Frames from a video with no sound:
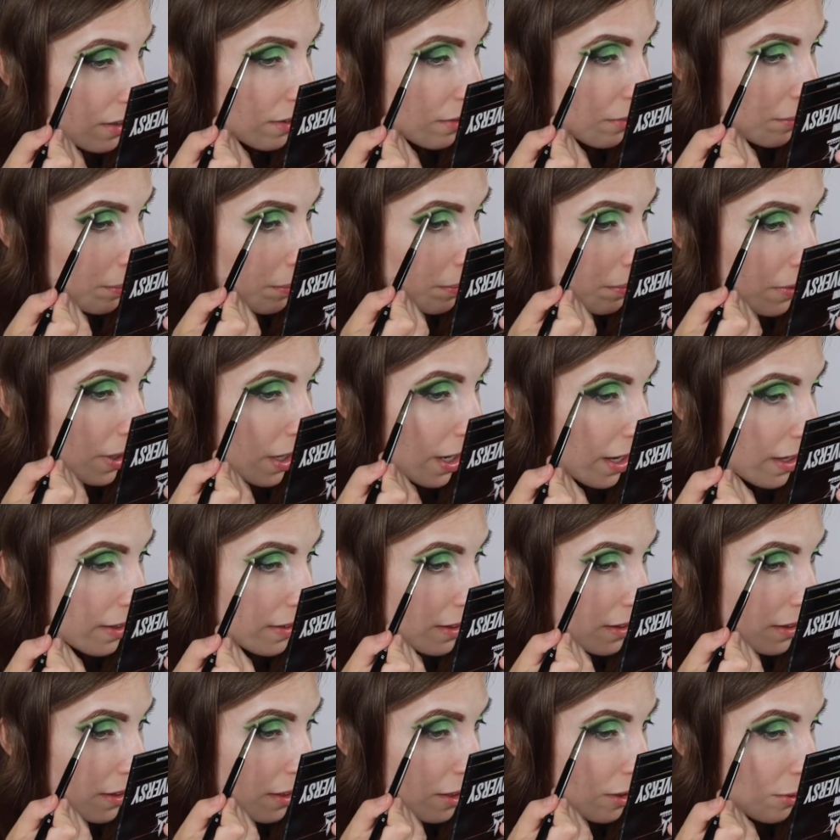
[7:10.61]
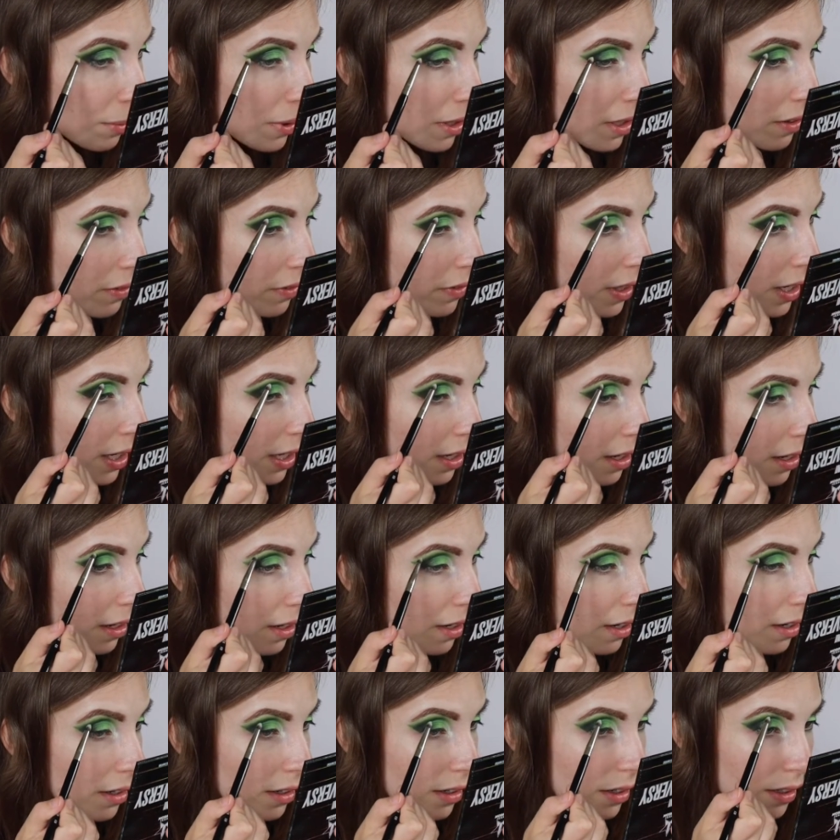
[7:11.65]
it has a little bit of like
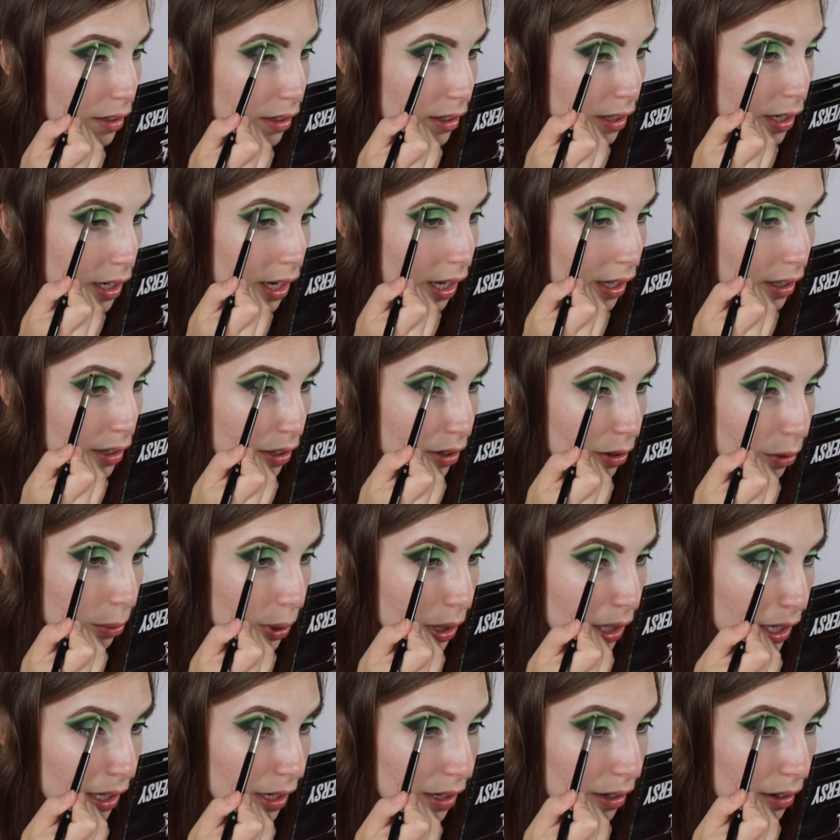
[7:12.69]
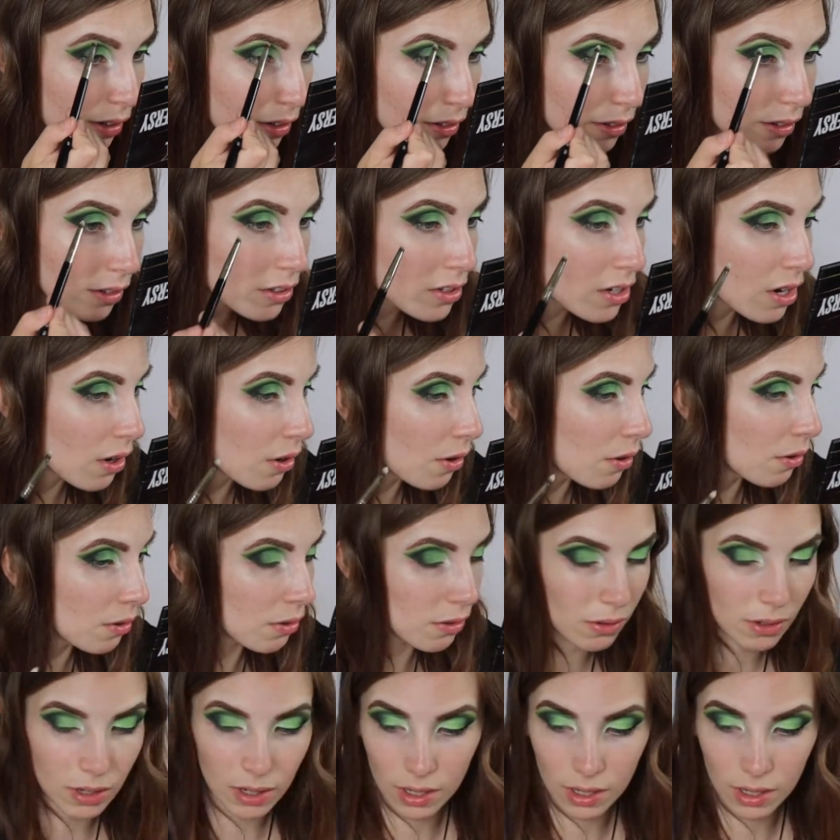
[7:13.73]
a yellowy undertone,